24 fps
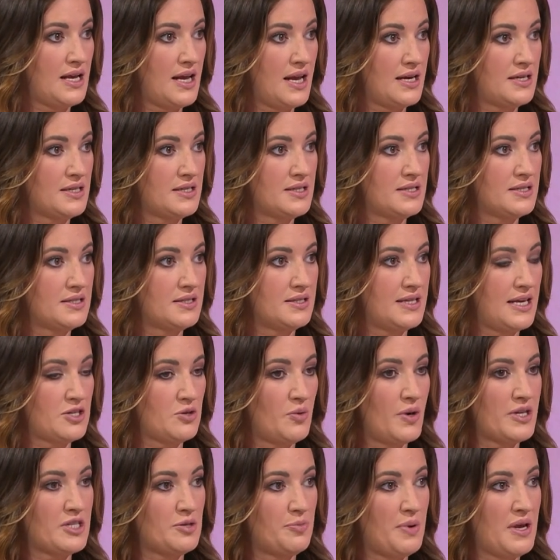And they
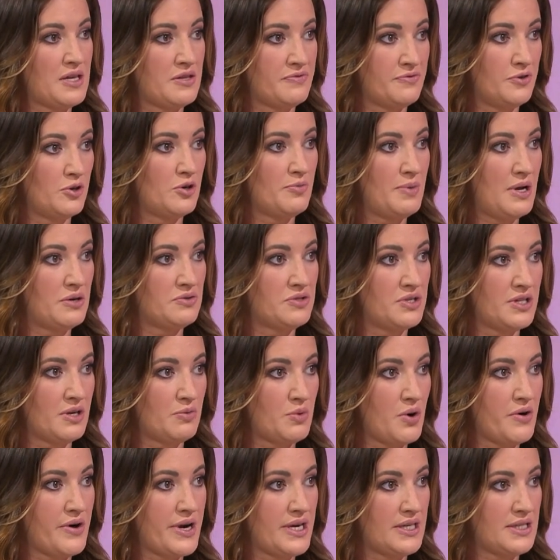don't want to pay the full amount and they're
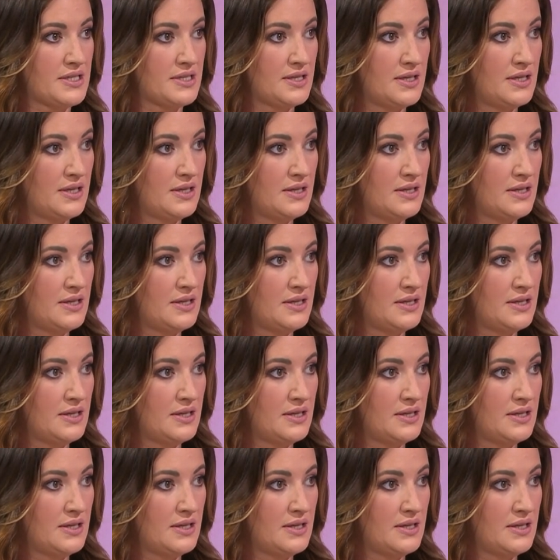worried.